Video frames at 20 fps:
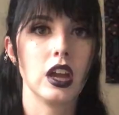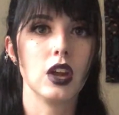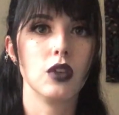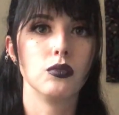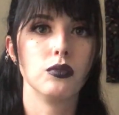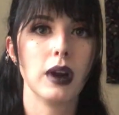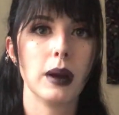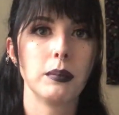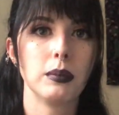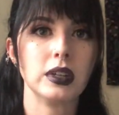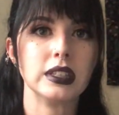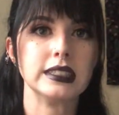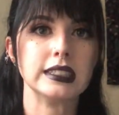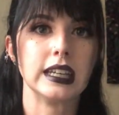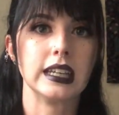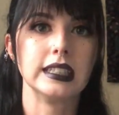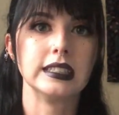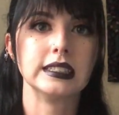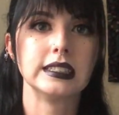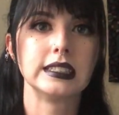It
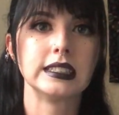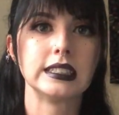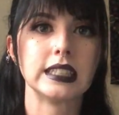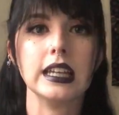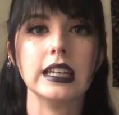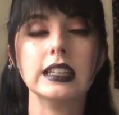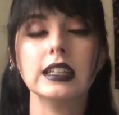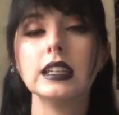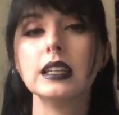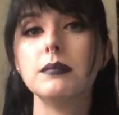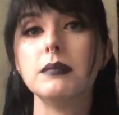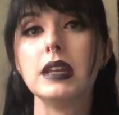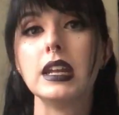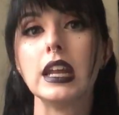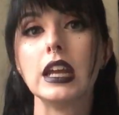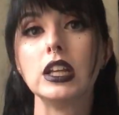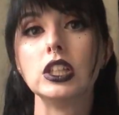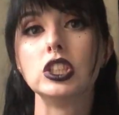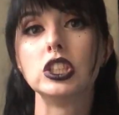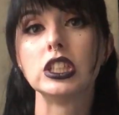represents
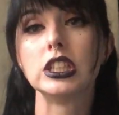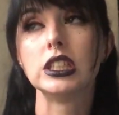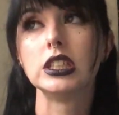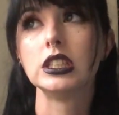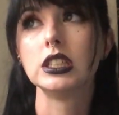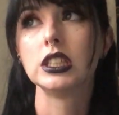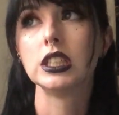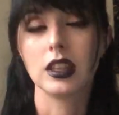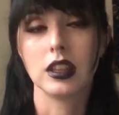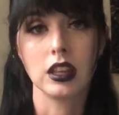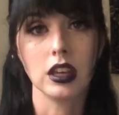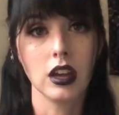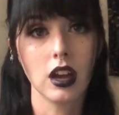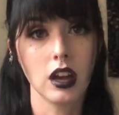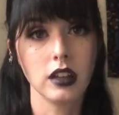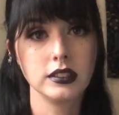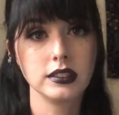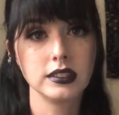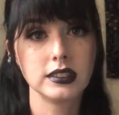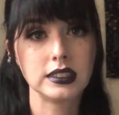elimination, the
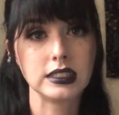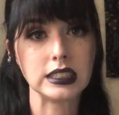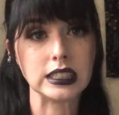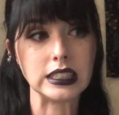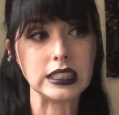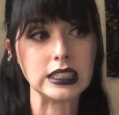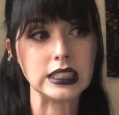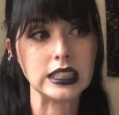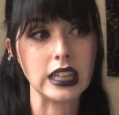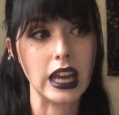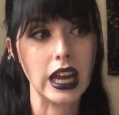unseen,